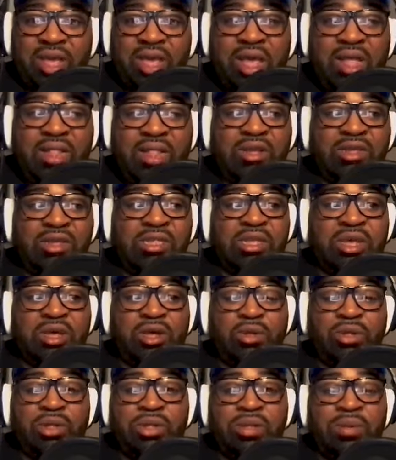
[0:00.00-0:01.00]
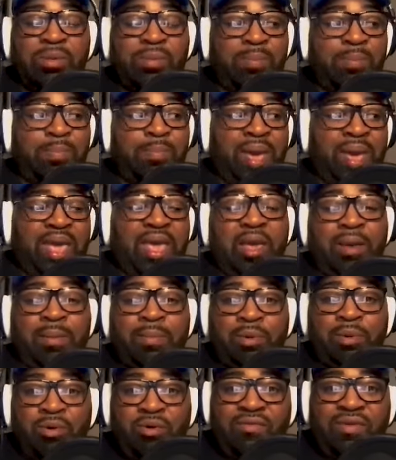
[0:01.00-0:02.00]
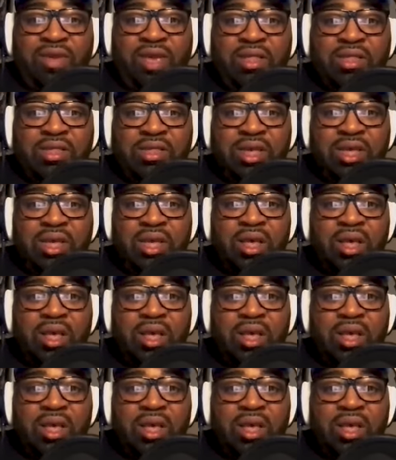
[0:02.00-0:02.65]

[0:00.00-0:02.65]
They're still making movies